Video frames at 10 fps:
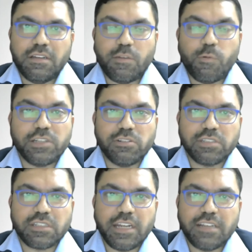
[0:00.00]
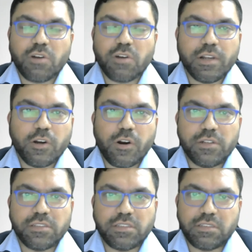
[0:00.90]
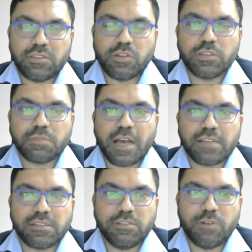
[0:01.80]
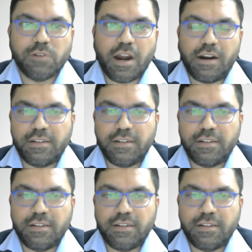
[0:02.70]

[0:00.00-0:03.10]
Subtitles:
The virtual screen is all yours, Toastmaster Nuha.